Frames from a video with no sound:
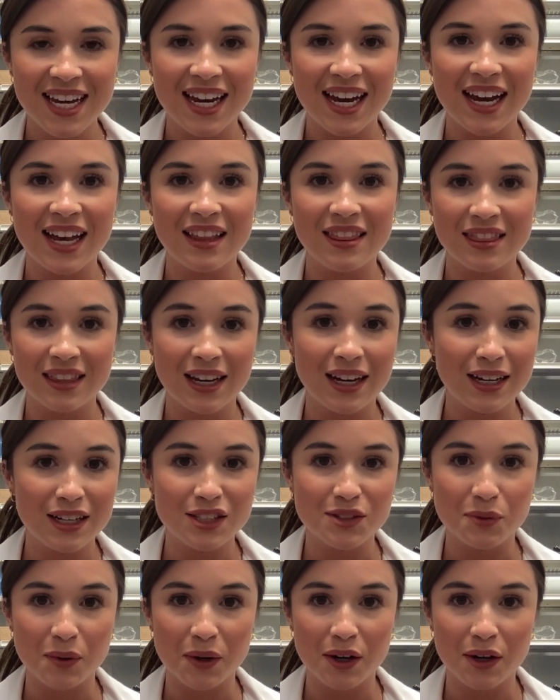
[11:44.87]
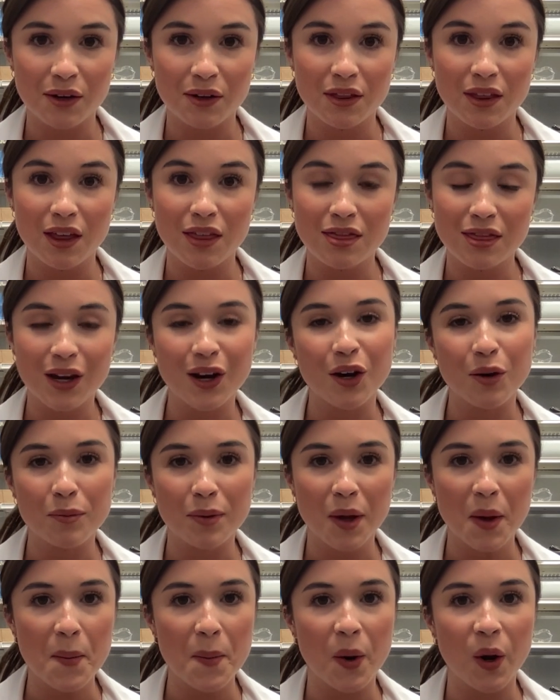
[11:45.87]
and that is where the therapy
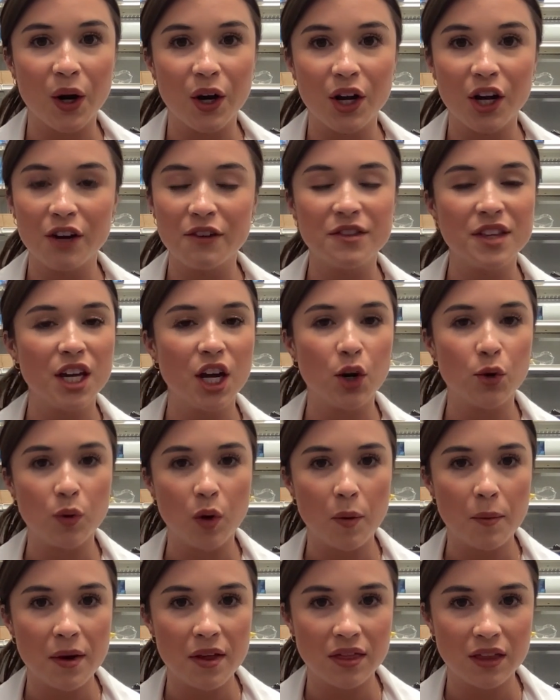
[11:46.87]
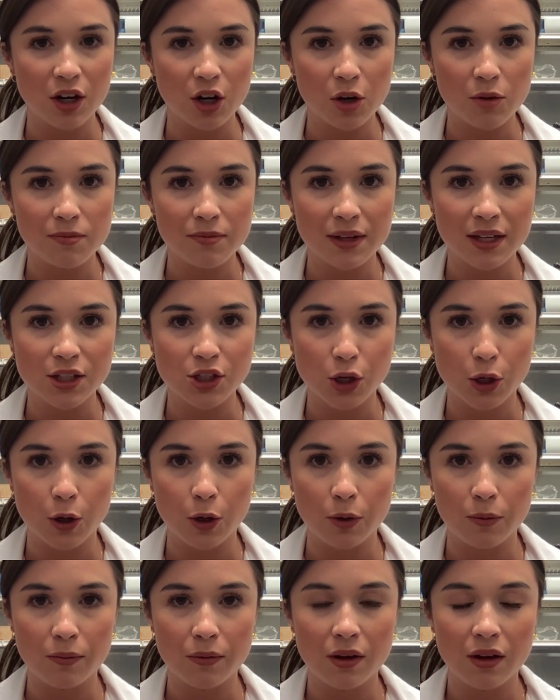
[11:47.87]
part of the aromatherapy
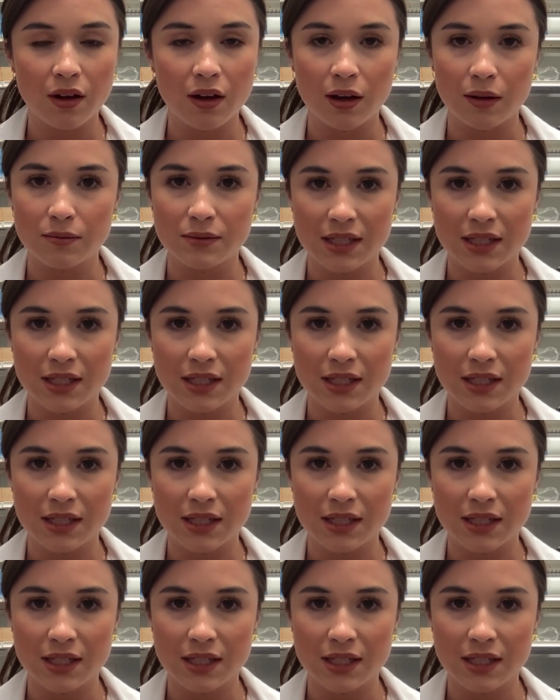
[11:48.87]
term comes